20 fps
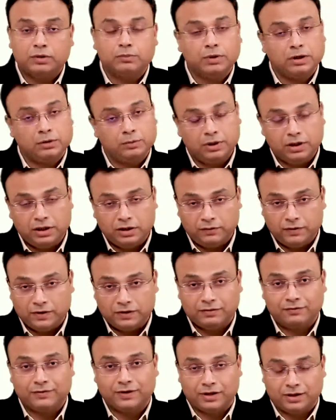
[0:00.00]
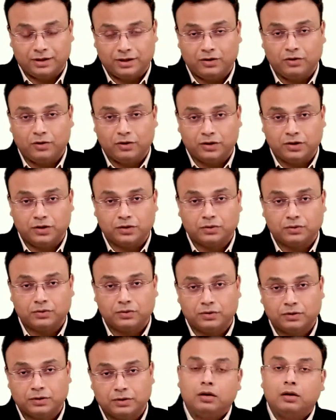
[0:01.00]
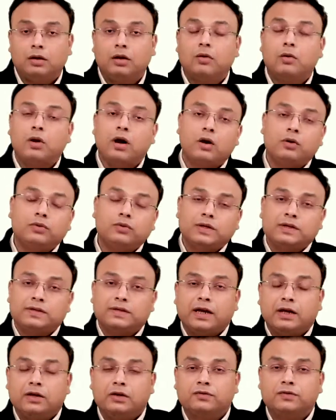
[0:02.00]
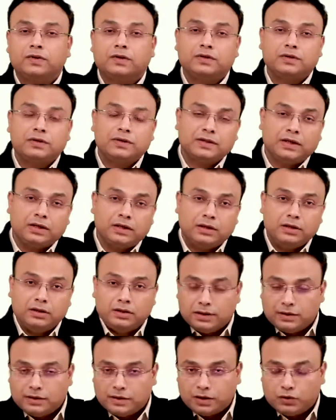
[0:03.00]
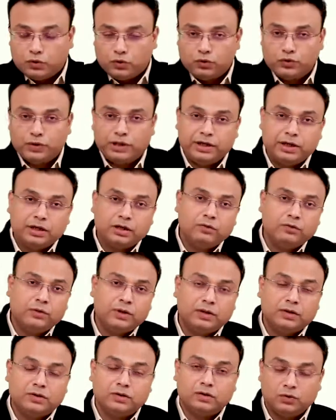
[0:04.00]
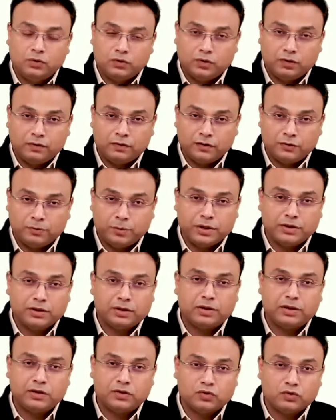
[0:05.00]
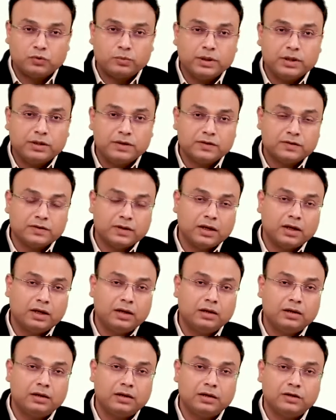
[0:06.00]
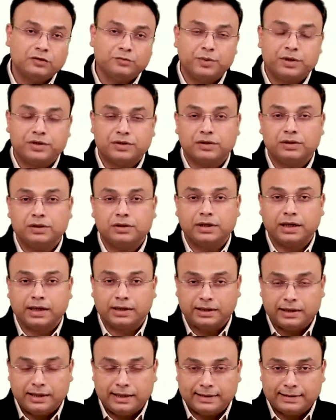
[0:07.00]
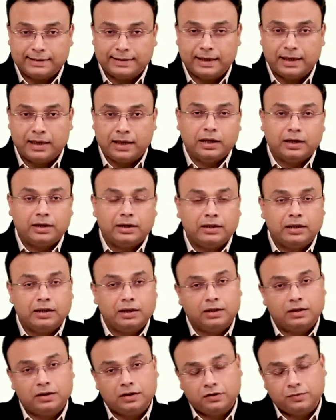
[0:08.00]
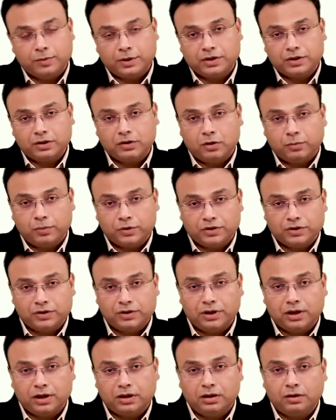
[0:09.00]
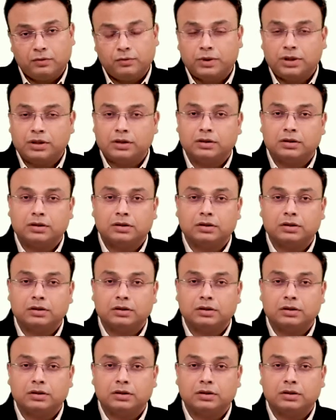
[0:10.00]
with minimally invasive technique also. Now how this kind of surgeries are done? These are usually done with use of special instruments and special techniques and in a special operation theater with